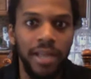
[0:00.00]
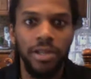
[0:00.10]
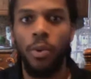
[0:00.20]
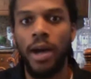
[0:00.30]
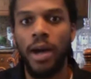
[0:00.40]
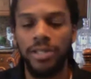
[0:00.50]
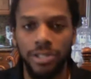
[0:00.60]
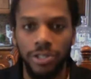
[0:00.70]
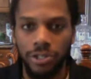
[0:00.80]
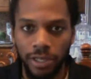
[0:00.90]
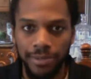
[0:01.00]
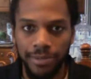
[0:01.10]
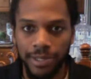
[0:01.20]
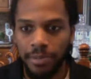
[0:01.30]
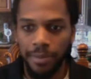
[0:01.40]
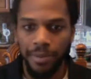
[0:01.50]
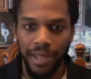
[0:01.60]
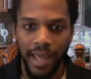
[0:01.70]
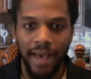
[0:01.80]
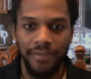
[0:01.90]
wildest dreams, the people that
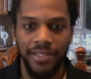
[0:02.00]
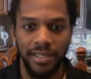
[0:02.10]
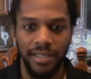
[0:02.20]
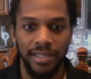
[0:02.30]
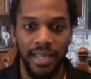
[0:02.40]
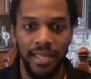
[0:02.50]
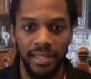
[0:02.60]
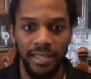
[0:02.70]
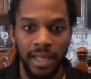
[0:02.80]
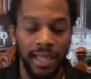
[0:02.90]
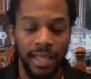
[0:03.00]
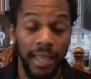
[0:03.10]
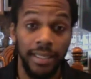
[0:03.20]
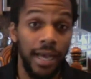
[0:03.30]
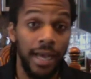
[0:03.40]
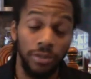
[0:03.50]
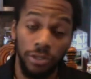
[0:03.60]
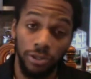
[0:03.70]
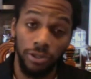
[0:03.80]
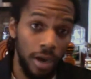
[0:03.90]
have the success like Donald
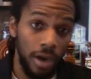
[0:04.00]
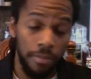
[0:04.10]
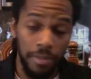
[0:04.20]
Trump